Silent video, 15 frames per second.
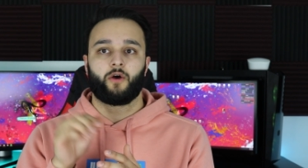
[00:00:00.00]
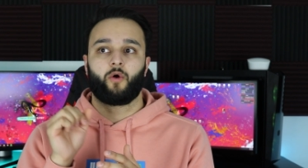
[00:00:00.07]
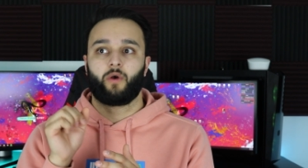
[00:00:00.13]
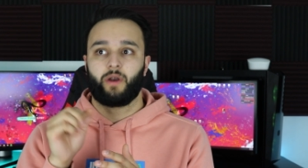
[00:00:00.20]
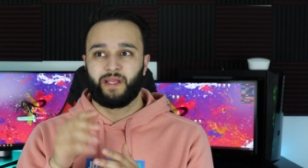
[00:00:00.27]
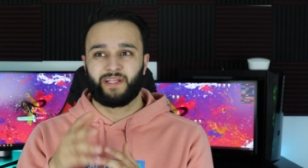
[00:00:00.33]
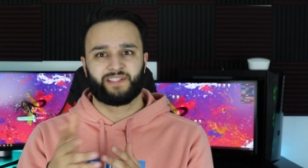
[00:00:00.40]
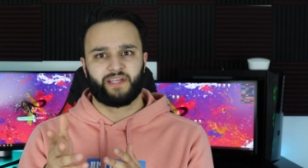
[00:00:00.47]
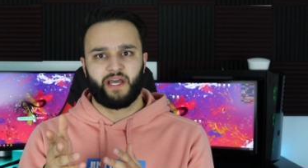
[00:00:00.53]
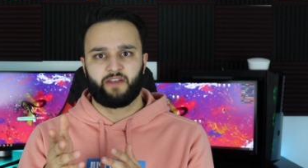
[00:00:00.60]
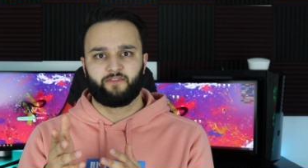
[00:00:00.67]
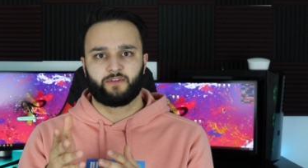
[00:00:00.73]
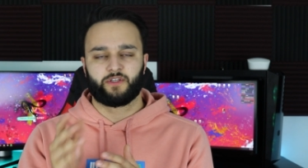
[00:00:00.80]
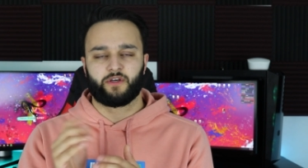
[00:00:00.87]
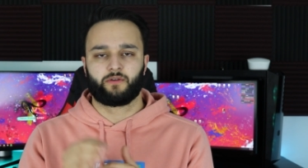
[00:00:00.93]
or inside
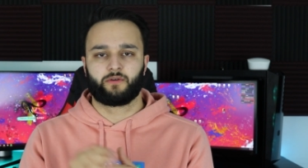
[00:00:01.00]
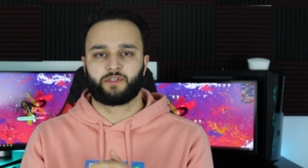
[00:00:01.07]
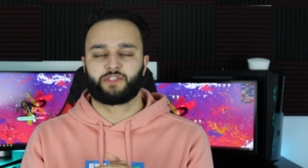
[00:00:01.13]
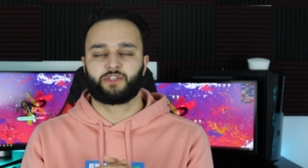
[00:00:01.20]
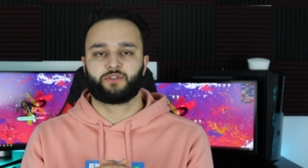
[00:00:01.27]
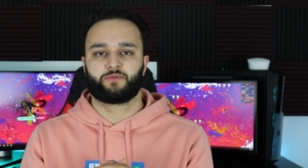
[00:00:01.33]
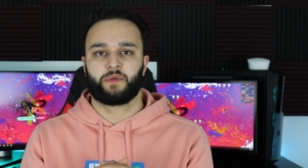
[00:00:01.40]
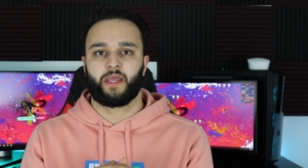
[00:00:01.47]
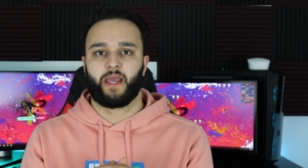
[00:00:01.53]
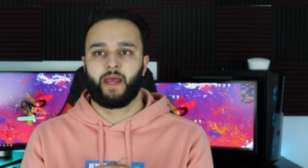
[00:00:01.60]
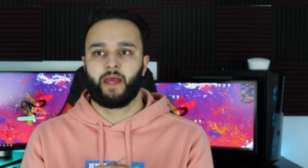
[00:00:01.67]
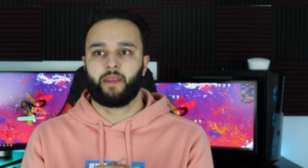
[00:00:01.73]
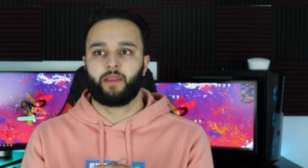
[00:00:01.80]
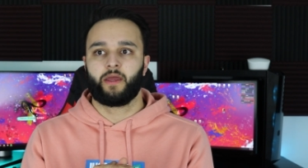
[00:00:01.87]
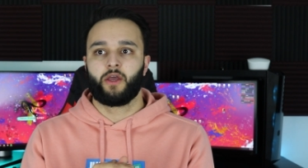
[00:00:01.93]
of a tunnel, excuse me,
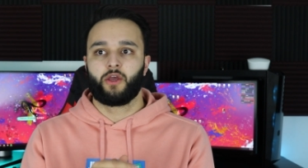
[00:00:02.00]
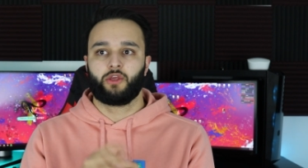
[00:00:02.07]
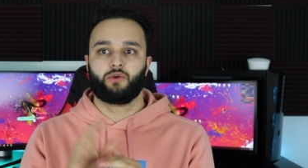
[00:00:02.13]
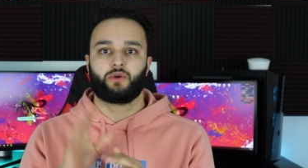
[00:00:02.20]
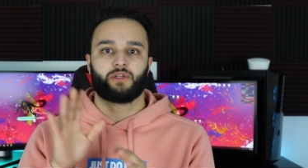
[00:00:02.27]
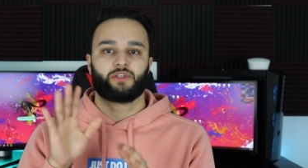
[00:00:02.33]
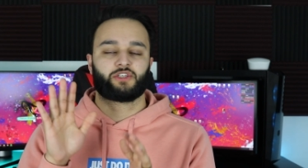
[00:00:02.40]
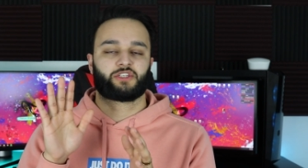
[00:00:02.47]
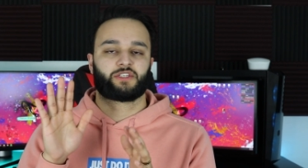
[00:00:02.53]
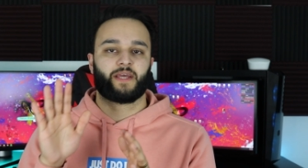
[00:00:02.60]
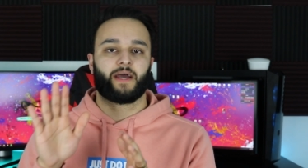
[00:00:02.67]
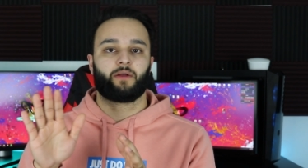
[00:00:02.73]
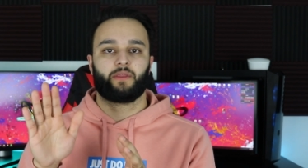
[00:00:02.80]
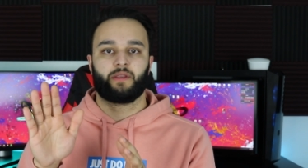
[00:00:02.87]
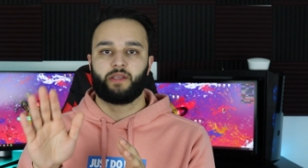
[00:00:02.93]
and you can just
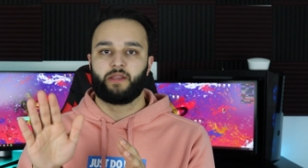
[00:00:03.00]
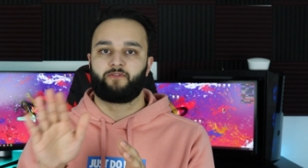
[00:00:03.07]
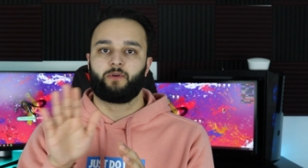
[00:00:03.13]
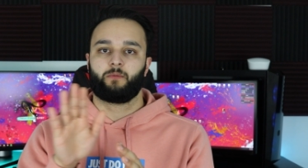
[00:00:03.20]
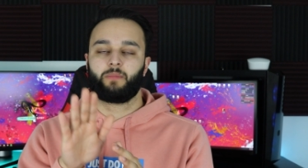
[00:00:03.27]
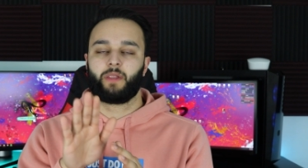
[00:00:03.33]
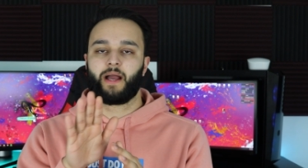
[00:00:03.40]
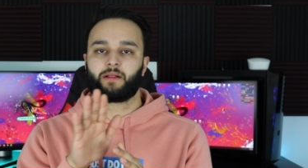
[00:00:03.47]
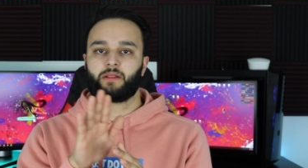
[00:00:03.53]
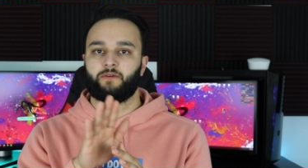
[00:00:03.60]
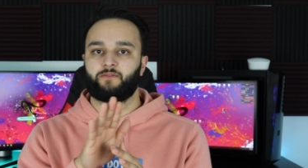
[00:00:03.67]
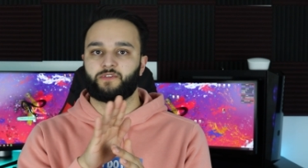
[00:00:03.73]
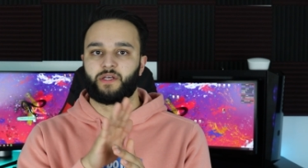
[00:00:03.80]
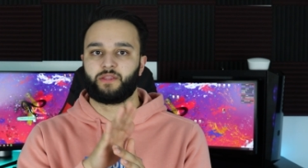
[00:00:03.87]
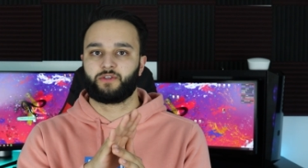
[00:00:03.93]
tell the different black
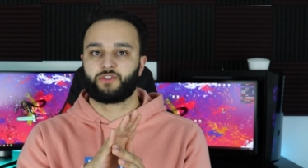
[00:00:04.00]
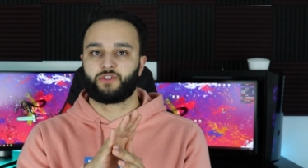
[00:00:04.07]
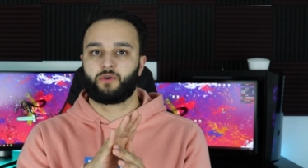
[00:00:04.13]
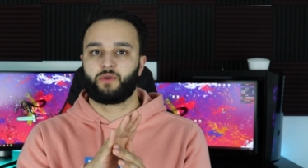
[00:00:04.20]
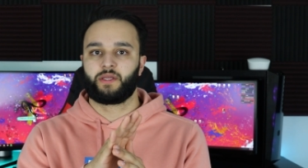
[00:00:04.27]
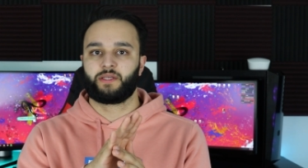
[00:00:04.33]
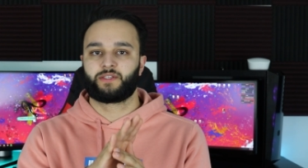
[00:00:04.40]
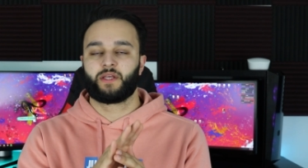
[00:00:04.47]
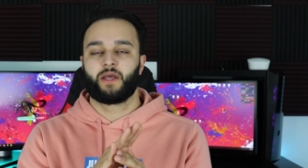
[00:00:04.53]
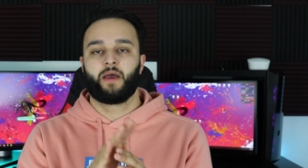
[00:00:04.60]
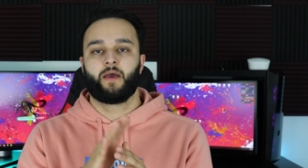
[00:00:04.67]
levels on the Sonys.